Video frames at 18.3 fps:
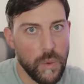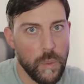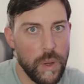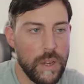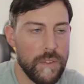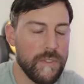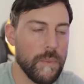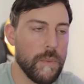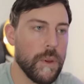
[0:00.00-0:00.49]

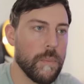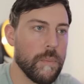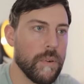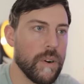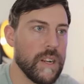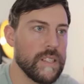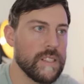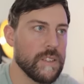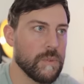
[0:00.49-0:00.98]
away from the
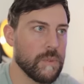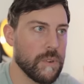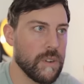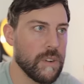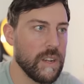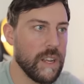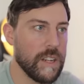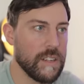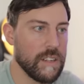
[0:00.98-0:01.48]
Impreza, we're
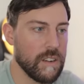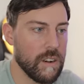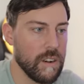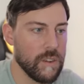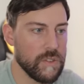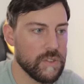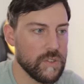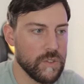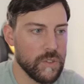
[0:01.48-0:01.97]
going to head to
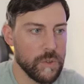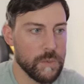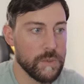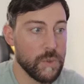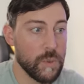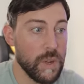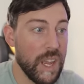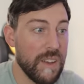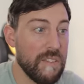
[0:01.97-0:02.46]

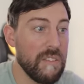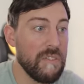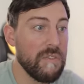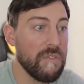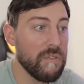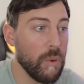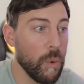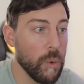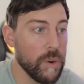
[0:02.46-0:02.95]
Carscoops. We have a
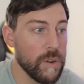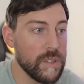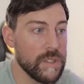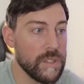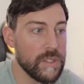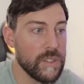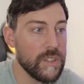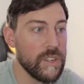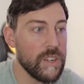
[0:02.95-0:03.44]

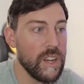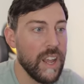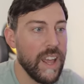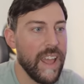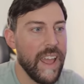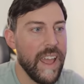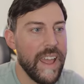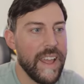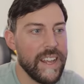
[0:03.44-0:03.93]
Forester
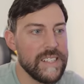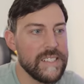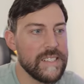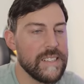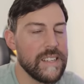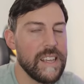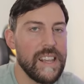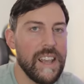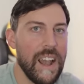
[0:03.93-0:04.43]

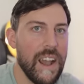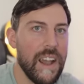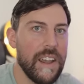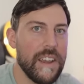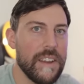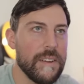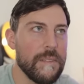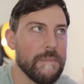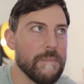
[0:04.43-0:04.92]

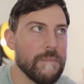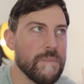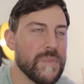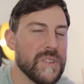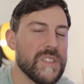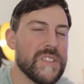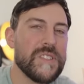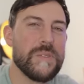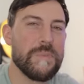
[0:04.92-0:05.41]
STI
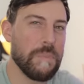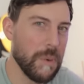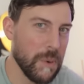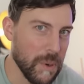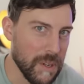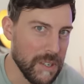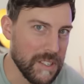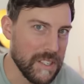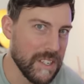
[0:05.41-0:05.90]

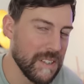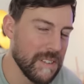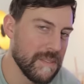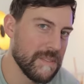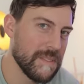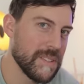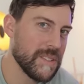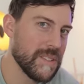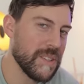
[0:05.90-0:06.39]
Sport.
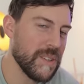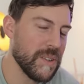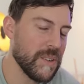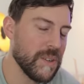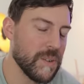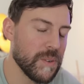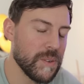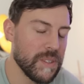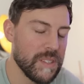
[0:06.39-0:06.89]

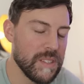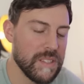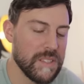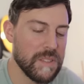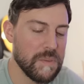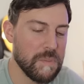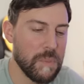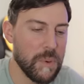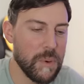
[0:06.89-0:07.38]
So
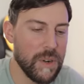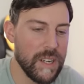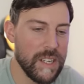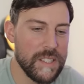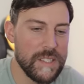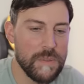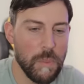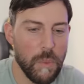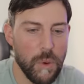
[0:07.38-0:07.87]
Sport,
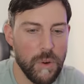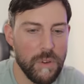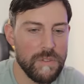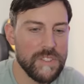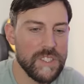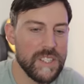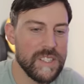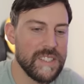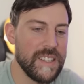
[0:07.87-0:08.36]
it's more
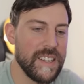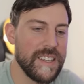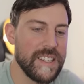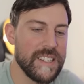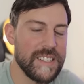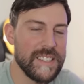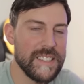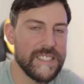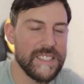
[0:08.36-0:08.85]
of just
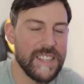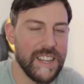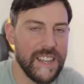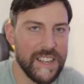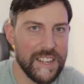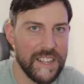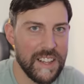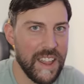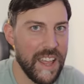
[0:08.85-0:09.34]
like a
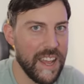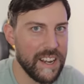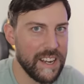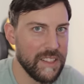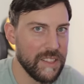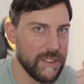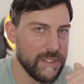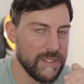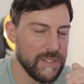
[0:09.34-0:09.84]
design
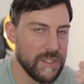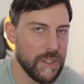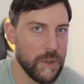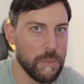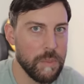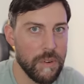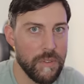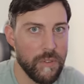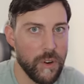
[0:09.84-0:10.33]
cladding. There's no
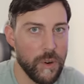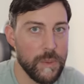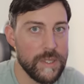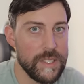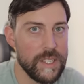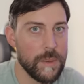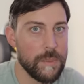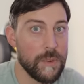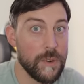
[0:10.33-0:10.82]

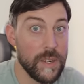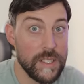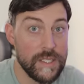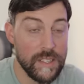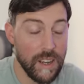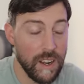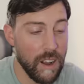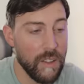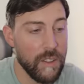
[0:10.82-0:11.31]
performance
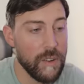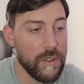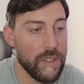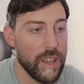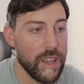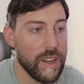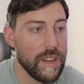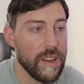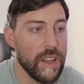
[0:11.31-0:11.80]
upgrades other
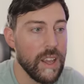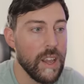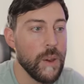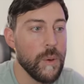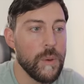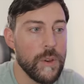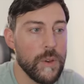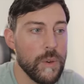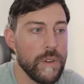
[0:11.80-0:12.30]
than
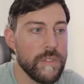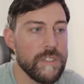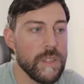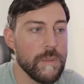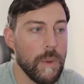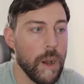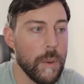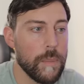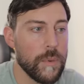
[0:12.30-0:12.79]
we do have
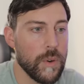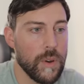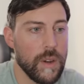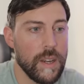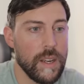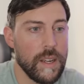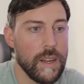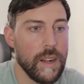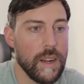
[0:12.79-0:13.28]
some
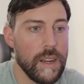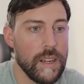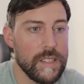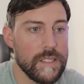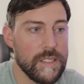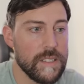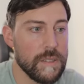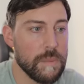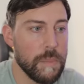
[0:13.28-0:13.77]
upgraded uh,
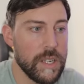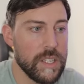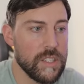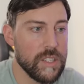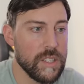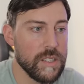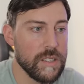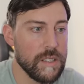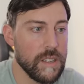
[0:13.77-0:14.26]

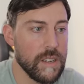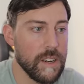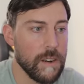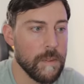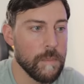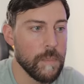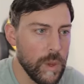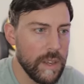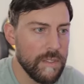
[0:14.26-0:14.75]
suspension
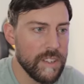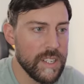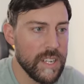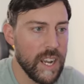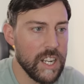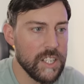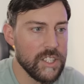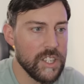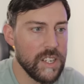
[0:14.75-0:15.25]
here. We have
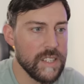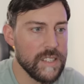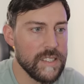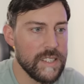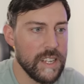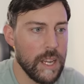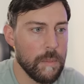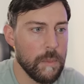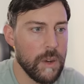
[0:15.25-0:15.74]
Hitachi
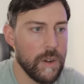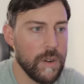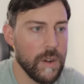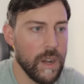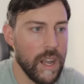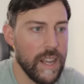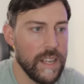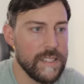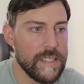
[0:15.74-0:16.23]

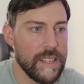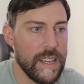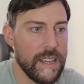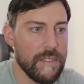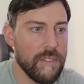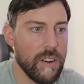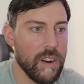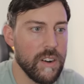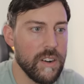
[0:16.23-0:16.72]
Astemo
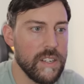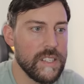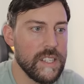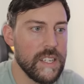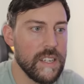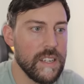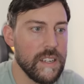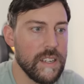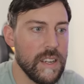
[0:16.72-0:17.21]

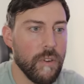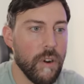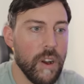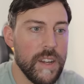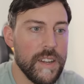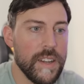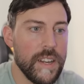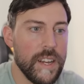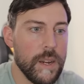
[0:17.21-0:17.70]
SFRD
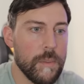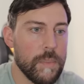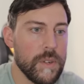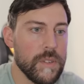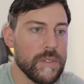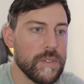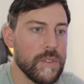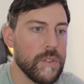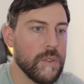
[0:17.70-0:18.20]
front
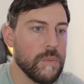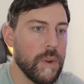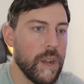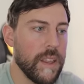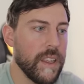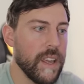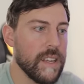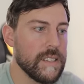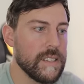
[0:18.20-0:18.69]
dampers tuned
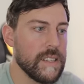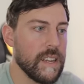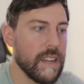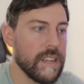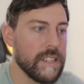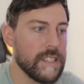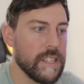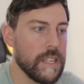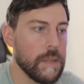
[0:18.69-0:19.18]
by the
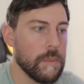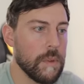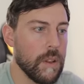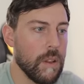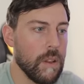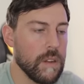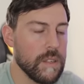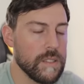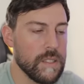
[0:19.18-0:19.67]
STI team
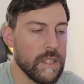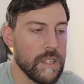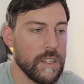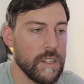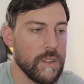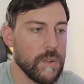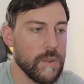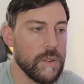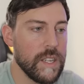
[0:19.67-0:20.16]
alongside
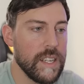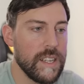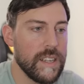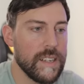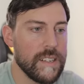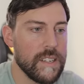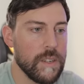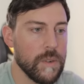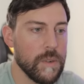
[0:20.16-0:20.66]

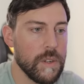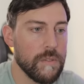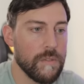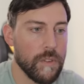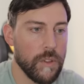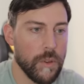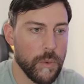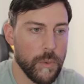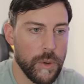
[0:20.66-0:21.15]
unique tuning
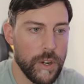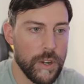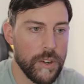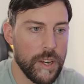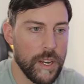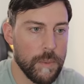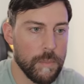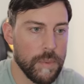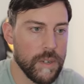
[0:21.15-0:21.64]
for the rear
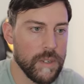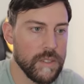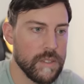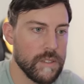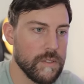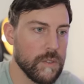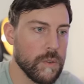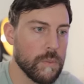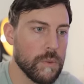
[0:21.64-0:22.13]
dampers.
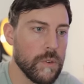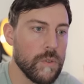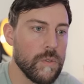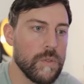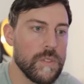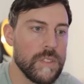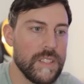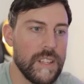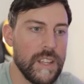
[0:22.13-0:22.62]

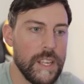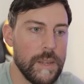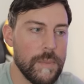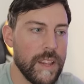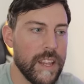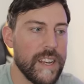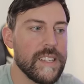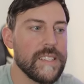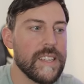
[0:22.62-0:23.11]
Subaru is
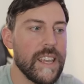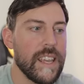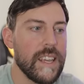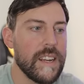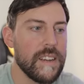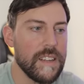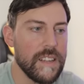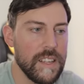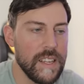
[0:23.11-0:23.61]
claiming that its
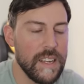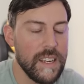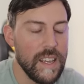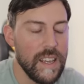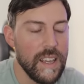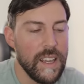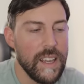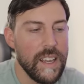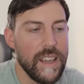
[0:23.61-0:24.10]
handling
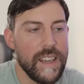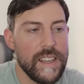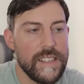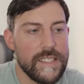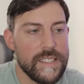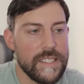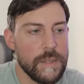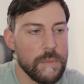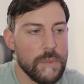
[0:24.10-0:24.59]

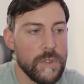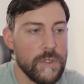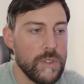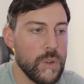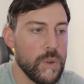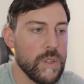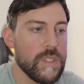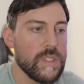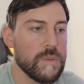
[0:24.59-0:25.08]
is similar
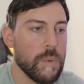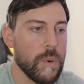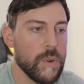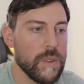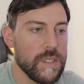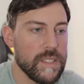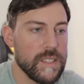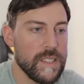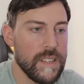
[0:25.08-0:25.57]
to a
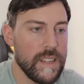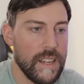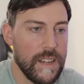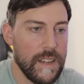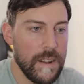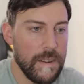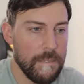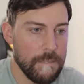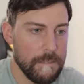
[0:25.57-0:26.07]
sports
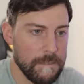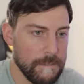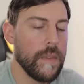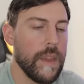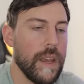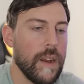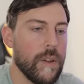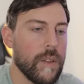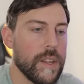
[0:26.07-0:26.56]
sedan.
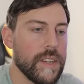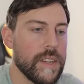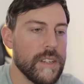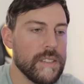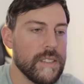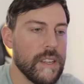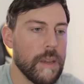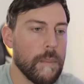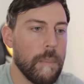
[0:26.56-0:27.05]
Now, it
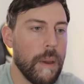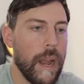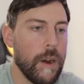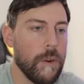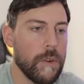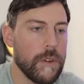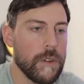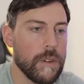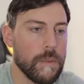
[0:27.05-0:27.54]
doesn't get
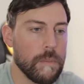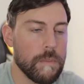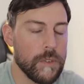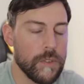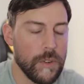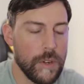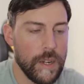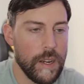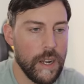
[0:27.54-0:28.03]

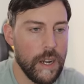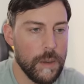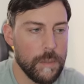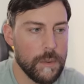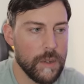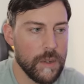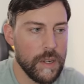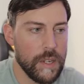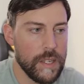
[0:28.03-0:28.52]
powertrain
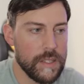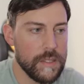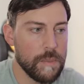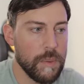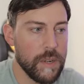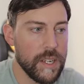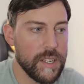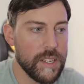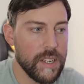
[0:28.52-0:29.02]
upgrades,
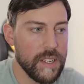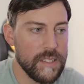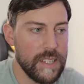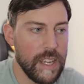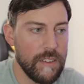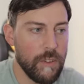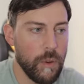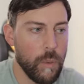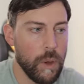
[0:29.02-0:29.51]
but it does
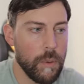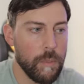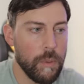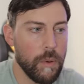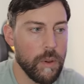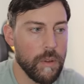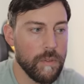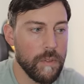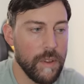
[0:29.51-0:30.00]
have a
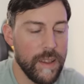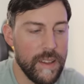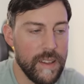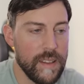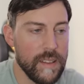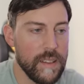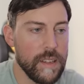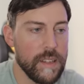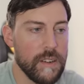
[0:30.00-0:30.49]
1.8
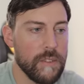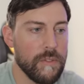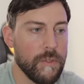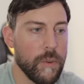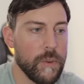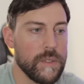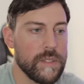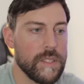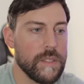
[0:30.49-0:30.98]
liter
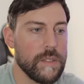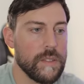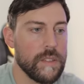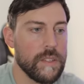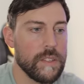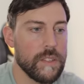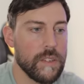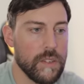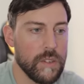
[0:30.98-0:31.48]
four
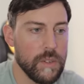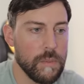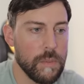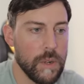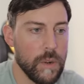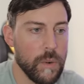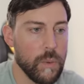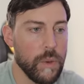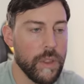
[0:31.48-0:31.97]
cylinder
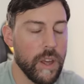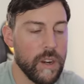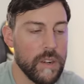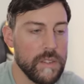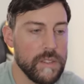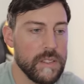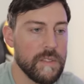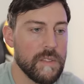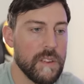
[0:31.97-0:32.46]
turbo with
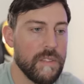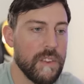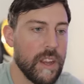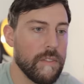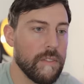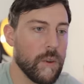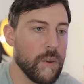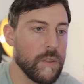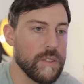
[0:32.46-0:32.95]

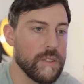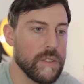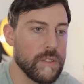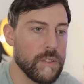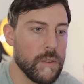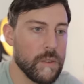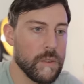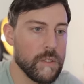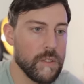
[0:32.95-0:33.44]
175 horse and
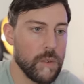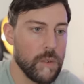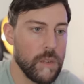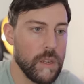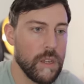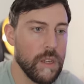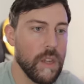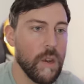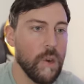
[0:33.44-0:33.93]

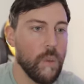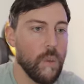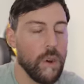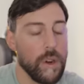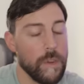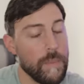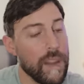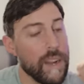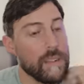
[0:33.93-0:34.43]

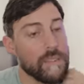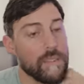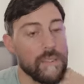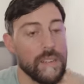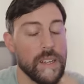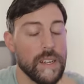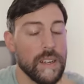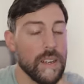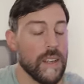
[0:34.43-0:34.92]
221 pound
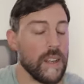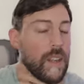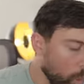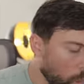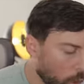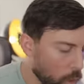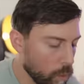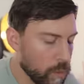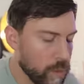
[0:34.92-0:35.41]
feet.
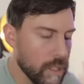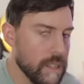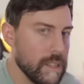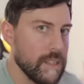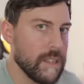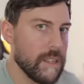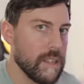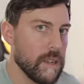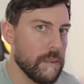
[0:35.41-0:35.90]
What we
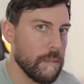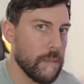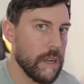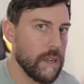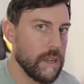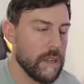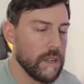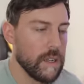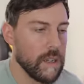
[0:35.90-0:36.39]
see in
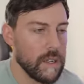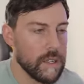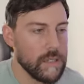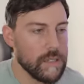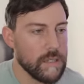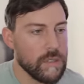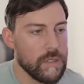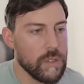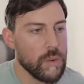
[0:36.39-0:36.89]
America
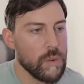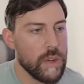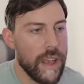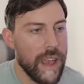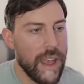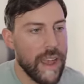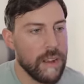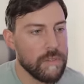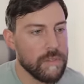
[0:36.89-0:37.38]
is a two and
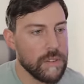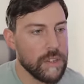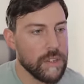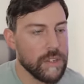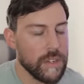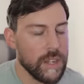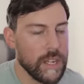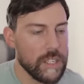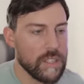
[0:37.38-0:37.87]
a half
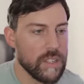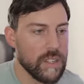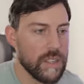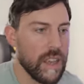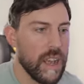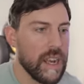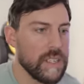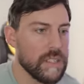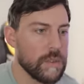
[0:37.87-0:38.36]
liter
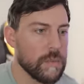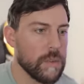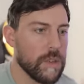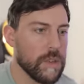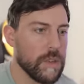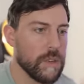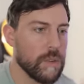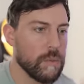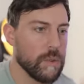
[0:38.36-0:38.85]
naturally
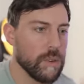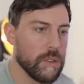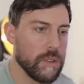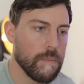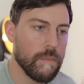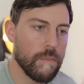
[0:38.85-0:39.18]
aspirated with